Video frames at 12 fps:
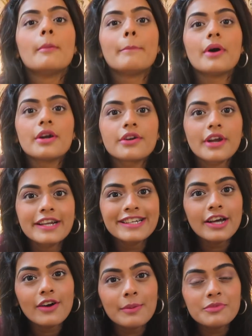But right
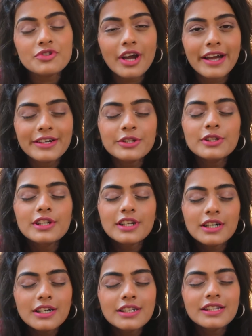now, I'm trying to
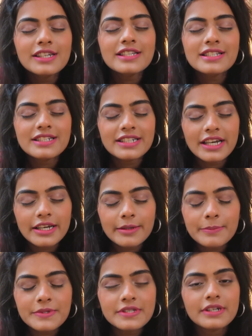learn the
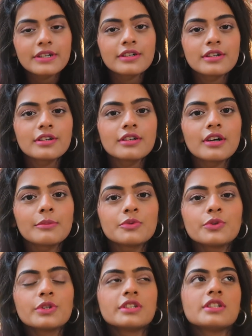steps.
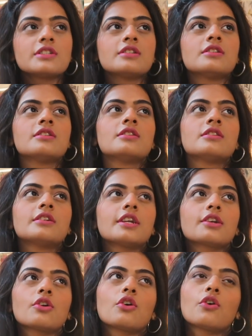I'm doing this
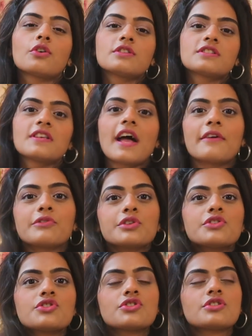TikTok on
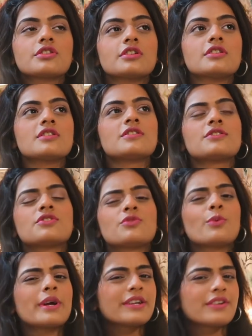Savage. It's
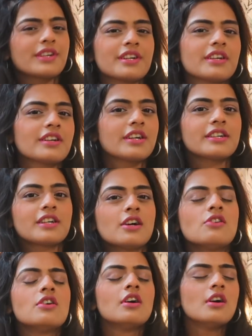quite trending right
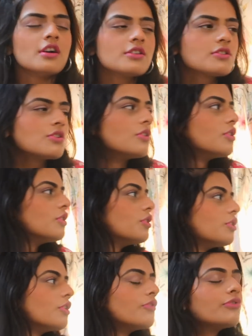now.
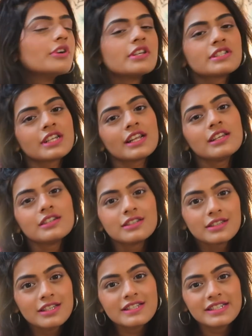So first, I'll learn the